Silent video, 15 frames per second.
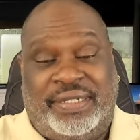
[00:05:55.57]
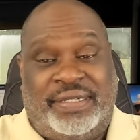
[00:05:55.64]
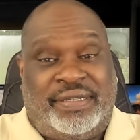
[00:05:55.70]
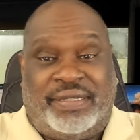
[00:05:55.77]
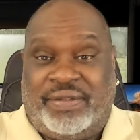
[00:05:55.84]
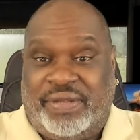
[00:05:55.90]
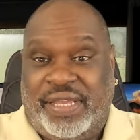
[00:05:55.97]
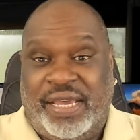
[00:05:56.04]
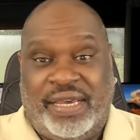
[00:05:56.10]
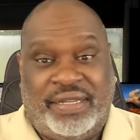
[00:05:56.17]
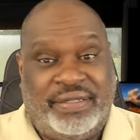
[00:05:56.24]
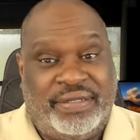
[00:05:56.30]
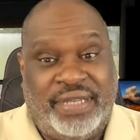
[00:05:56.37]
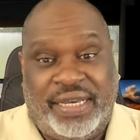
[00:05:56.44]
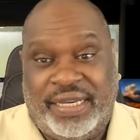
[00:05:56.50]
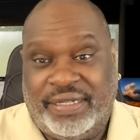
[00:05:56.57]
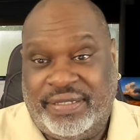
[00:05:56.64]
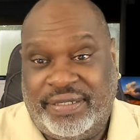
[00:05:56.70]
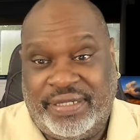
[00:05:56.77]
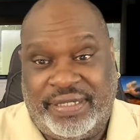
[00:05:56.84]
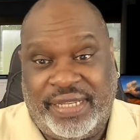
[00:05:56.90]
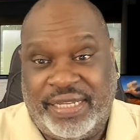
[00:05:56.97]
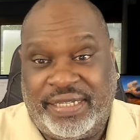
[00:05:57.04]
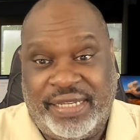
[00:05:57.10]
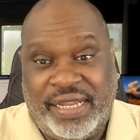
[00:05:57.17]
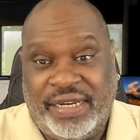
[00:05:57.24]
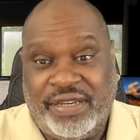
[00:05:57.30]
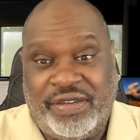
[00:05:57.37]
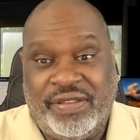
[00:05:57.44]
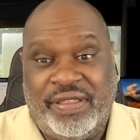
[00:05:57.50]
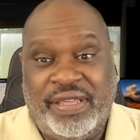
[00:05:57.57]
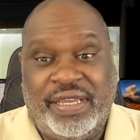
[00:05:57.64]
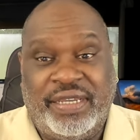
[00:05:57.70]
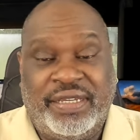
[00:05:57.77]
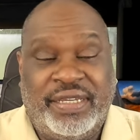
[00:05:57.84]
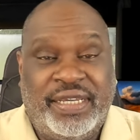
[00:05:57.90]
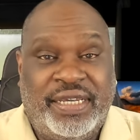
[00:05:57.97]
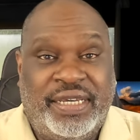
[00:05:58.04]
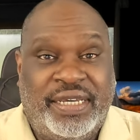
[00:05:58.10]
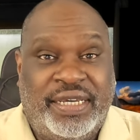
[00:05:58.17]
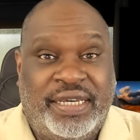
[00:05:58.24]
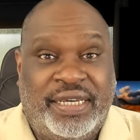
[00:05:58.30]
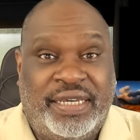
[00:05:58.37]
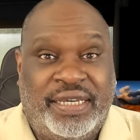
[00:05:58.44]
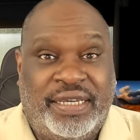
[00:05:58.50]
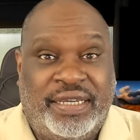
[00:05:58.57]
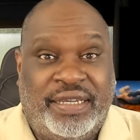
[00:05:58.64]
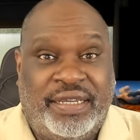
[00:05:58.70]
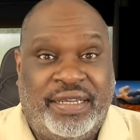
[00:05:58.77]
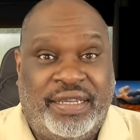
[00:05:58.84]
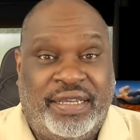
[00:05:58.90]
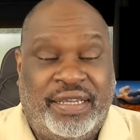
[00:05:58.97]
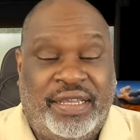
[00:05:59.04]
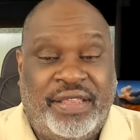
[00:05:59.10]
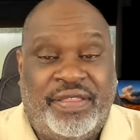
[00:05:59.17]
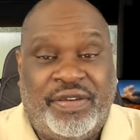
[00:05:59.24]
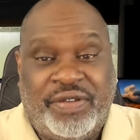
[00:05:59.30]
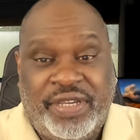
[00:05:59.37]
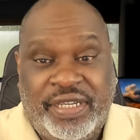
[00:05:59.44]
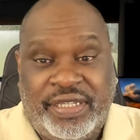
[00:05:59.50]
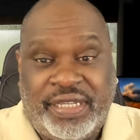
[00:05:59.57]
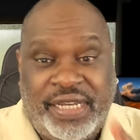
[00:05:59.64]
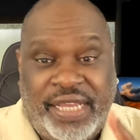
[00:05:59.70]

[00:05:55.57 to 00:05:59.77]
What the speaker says: So yeah, nah, that's not a good thing. There is an